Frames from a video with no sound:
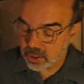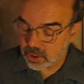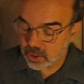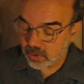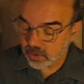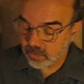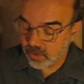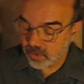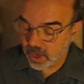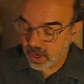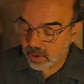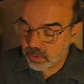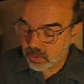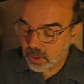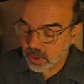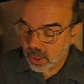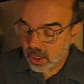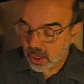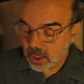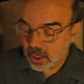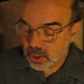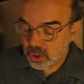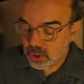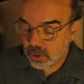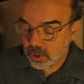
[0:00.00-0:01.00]
she found
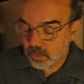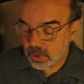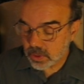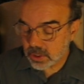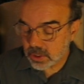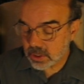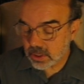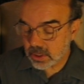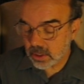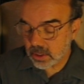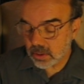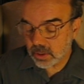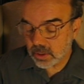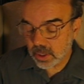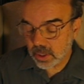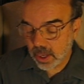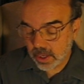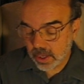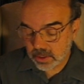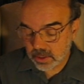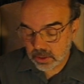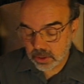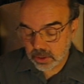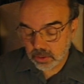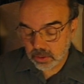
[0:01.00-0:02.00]
she was still
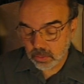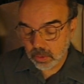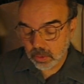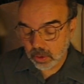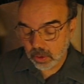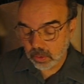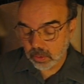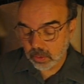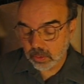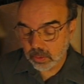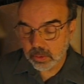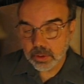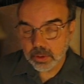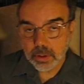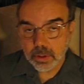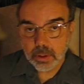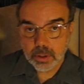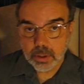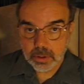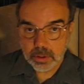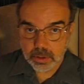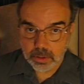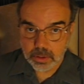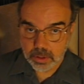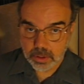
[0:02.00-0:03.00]
not too old
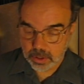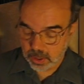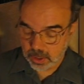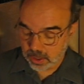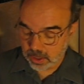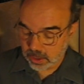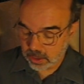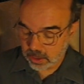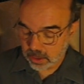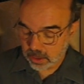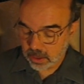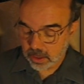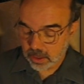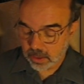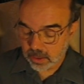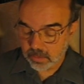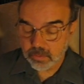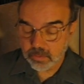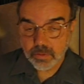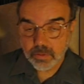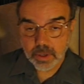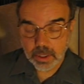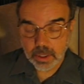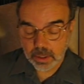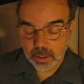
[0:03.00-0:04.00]
to think
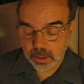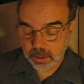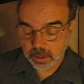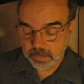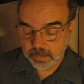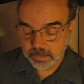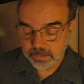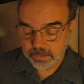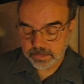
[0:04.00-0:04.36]
and feel.